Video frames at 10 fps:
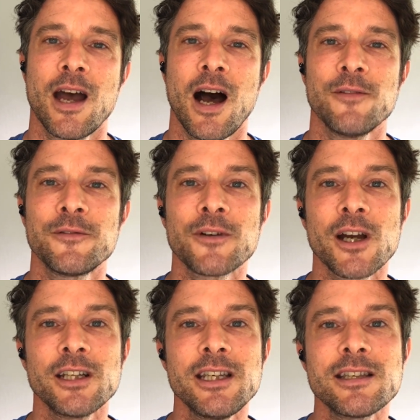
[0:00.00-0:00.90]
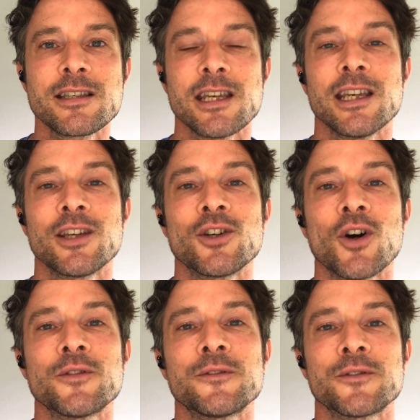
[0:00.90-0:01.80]
I'm finally seeing
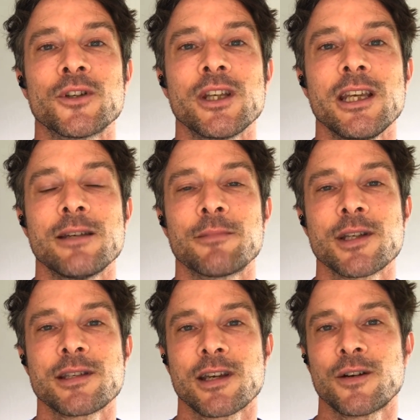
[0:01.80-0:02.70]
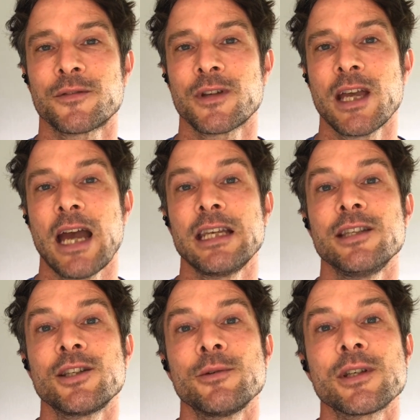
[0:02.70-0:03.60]
God fully in myself, and
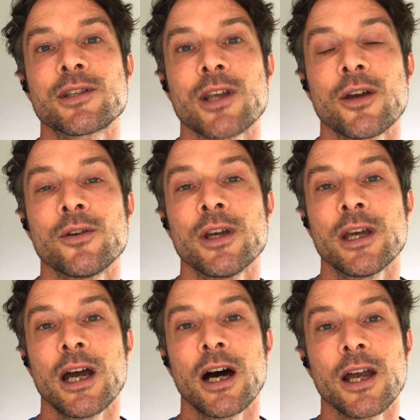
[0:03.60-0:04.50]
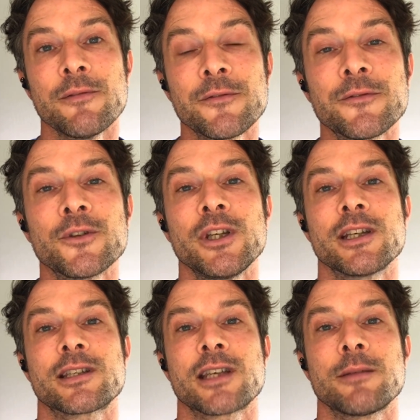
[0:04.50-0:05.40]
in doing so, I am fully
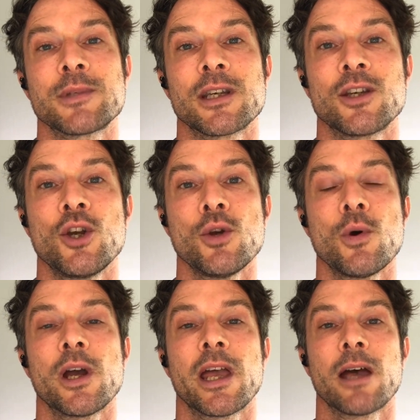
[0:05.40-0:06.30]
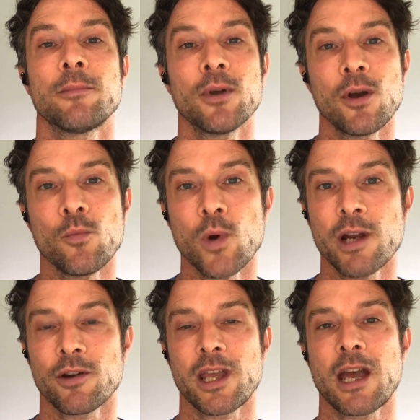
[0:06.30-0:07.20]
accepting who I am and
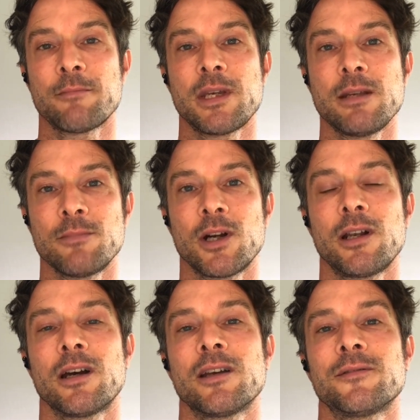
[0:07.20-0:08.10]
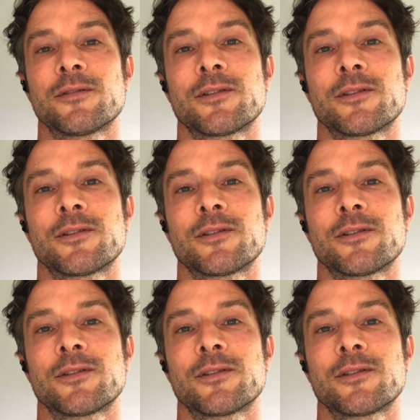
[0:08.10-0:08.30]
where I am in my life.